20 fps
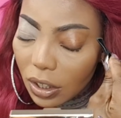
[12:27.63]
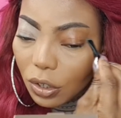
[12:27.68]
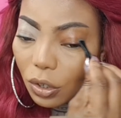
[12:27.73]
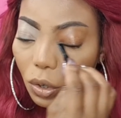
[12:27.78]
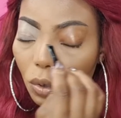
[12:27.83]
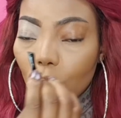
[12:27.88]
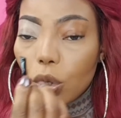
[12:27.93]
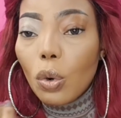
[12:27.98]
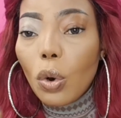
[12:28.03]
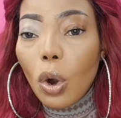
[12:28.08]
Like
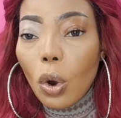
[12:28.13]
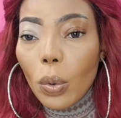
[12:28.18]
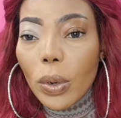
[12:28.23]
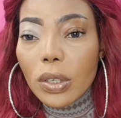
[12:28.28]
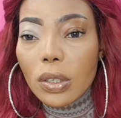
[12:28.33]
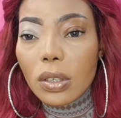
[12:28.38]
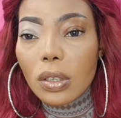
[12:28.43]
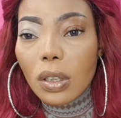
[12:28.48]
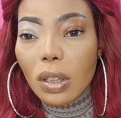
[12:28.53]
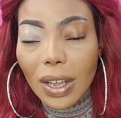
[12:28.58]
I say,
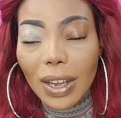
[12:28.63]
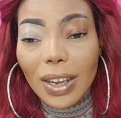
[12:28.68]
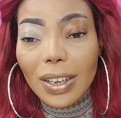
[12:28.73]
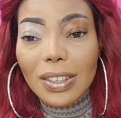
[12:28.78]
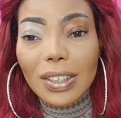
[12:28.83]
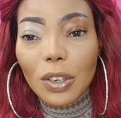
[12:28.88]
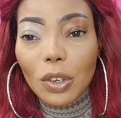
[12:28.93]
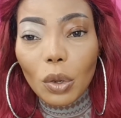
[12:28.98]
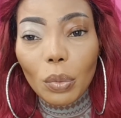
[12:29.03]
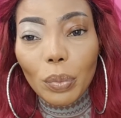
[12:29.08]
you
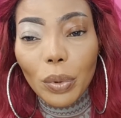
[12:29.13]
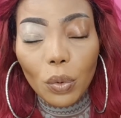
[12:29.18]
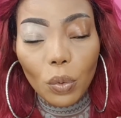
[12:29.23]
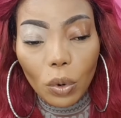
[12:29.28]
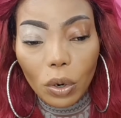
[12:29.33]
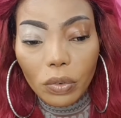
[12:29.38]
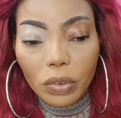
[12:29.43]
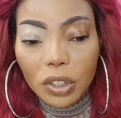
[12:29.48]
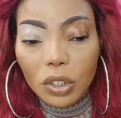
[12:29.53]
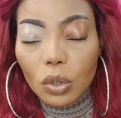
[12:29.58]
always, like I say,
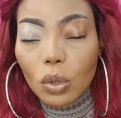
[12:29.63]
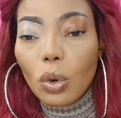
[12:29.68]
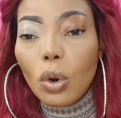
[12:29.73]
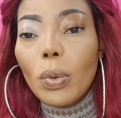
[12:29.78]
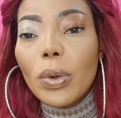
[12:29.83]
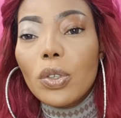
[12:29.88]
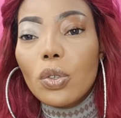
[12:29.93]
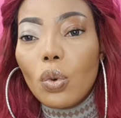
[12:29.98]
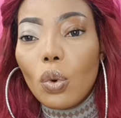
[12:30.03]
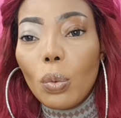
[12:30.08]
don't be worried.